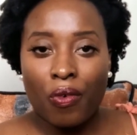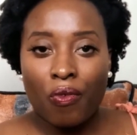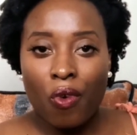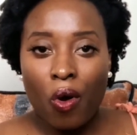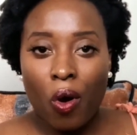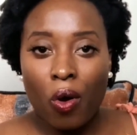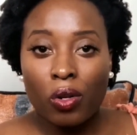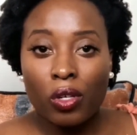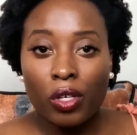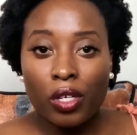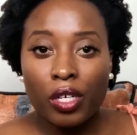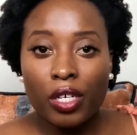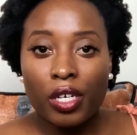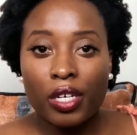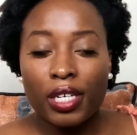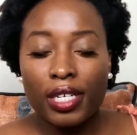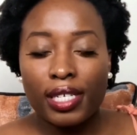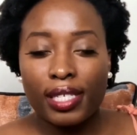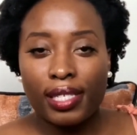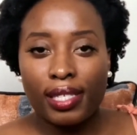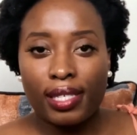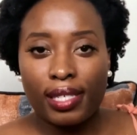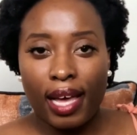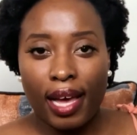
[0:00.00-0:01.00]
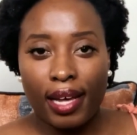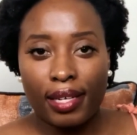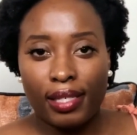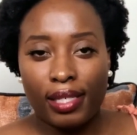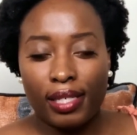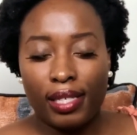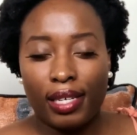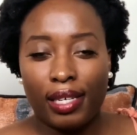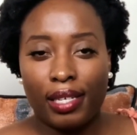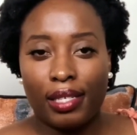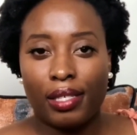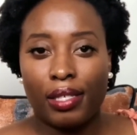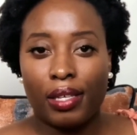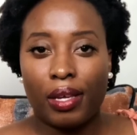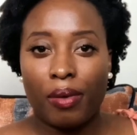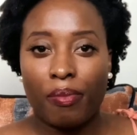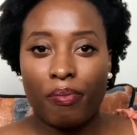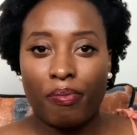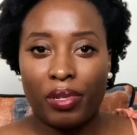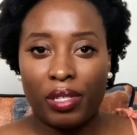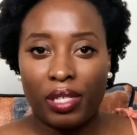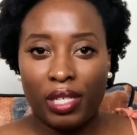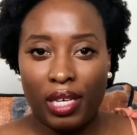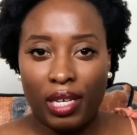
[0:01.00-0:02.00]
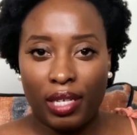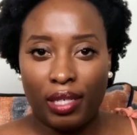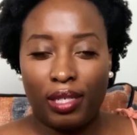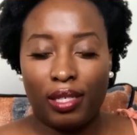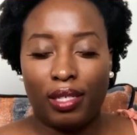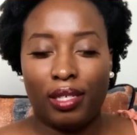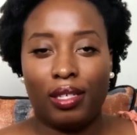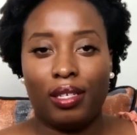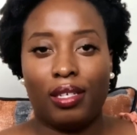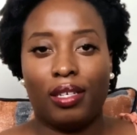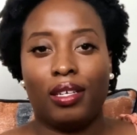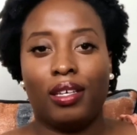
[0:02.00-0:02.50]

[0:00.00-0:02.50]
roller set is complete,